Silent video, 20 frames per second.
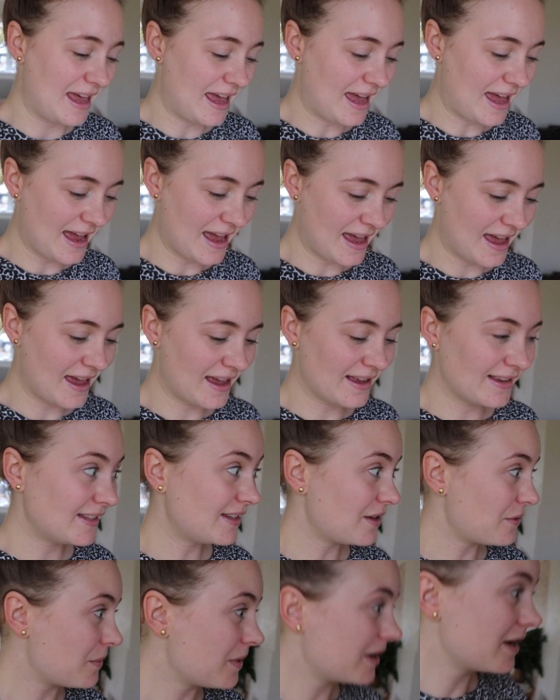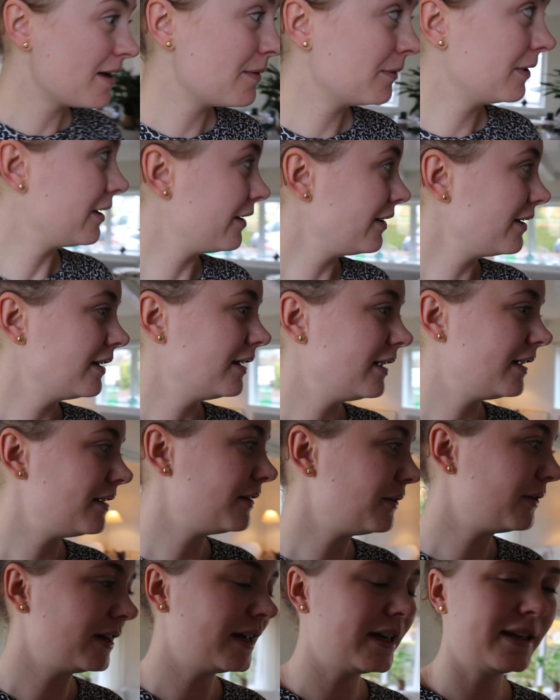So what I'm currently
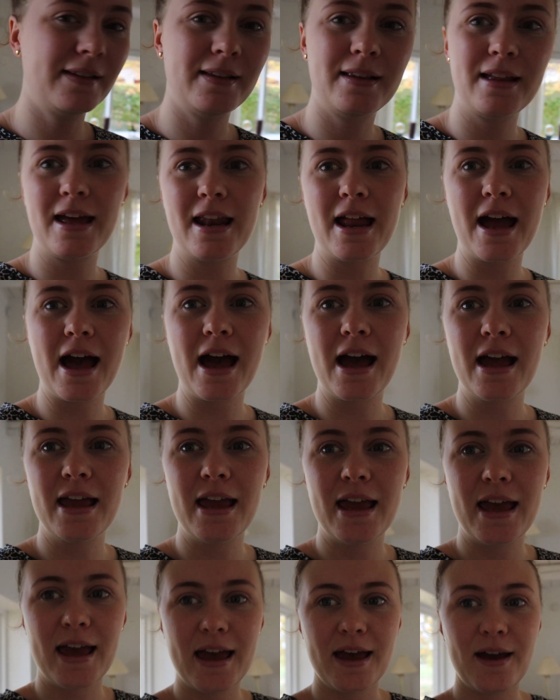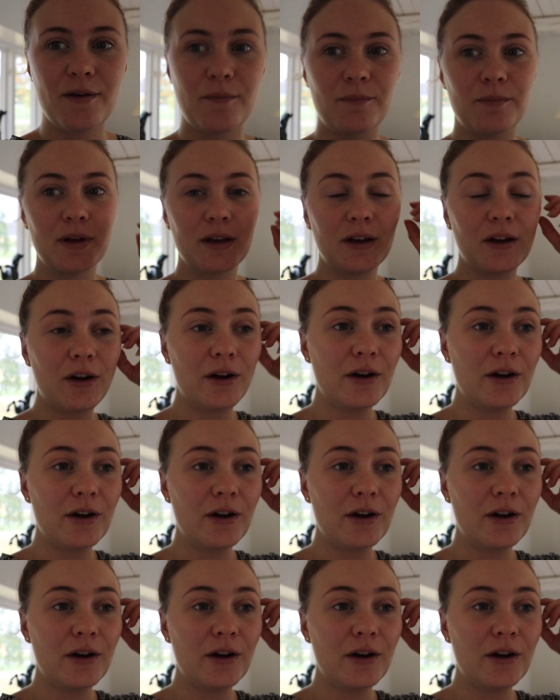doing is that I am